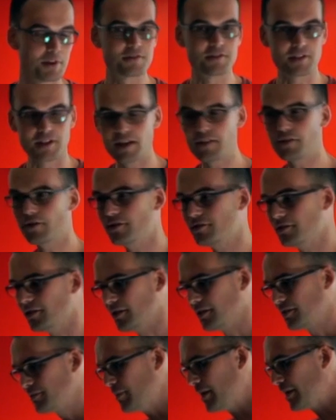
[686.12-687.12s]
mixed together as
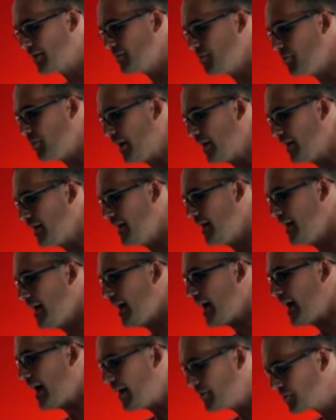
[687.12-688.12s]
you'd expect, but
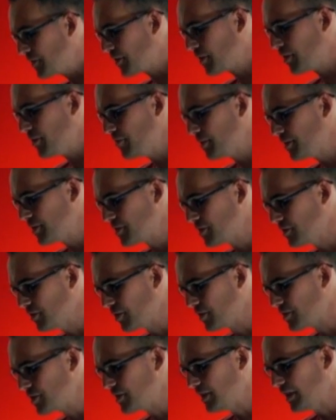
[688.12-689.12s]
after the competition
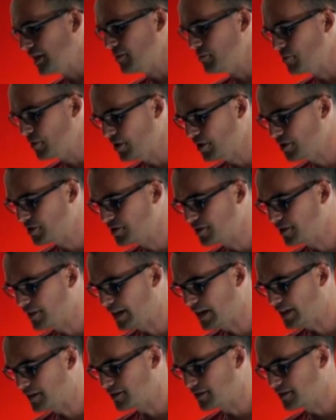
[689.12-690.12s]
launched, it emerged
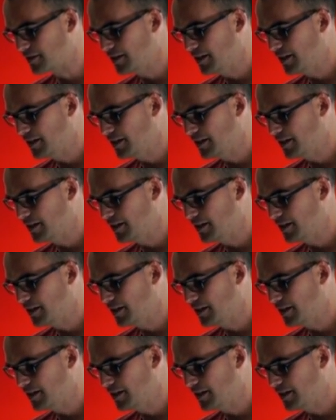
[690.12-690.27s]
that